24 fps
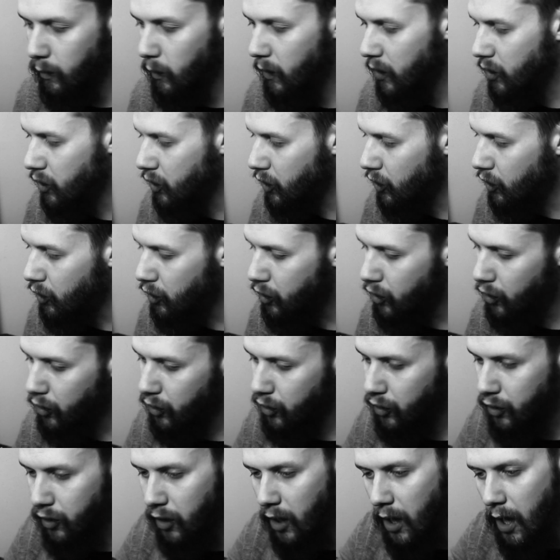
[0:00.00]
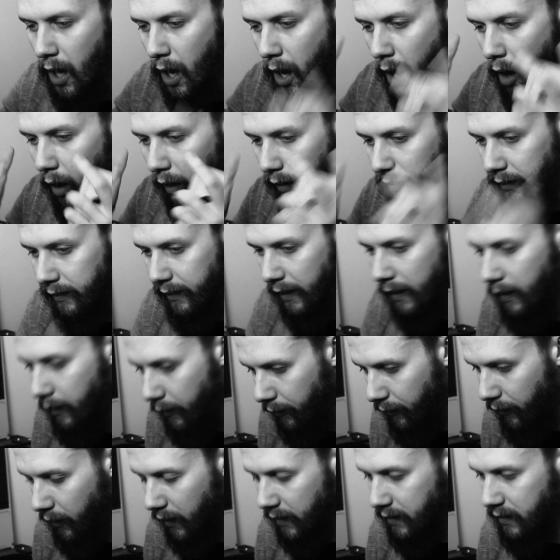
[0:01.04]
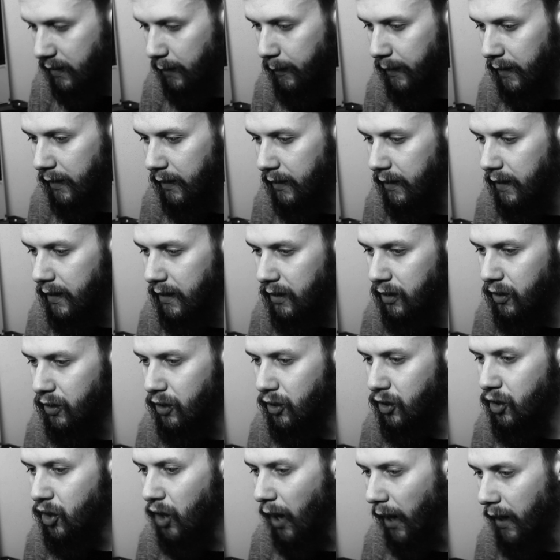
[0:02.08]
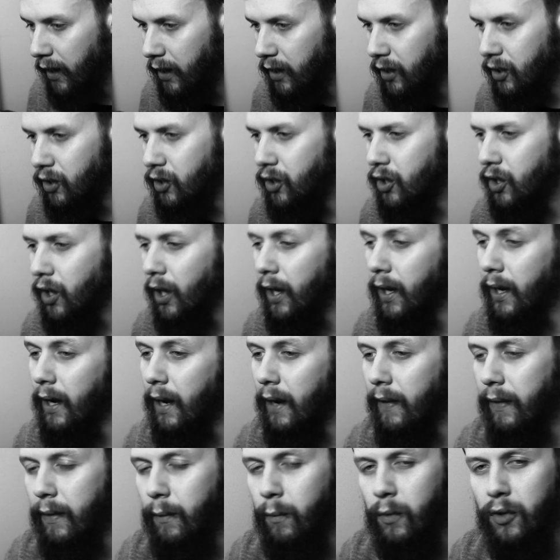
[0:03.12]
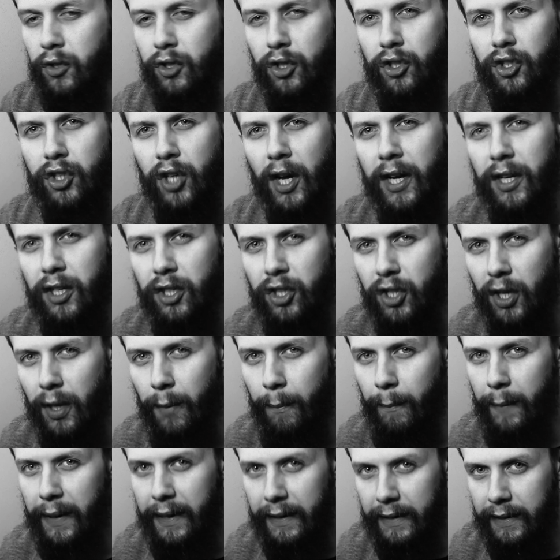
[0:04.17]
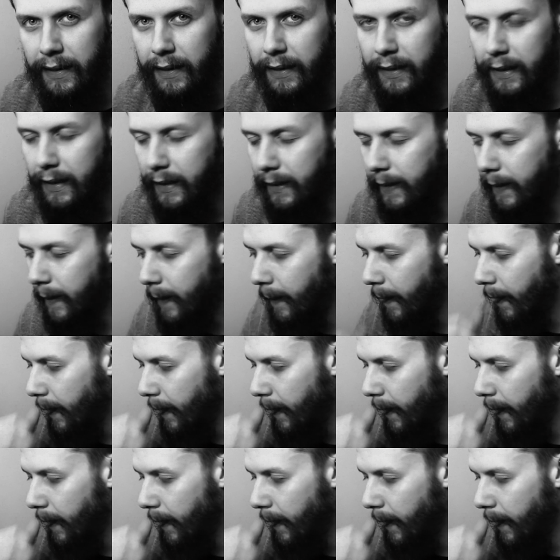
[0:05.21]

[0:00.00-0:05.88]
We should just identify something that needs to change, and then we should change it immediately.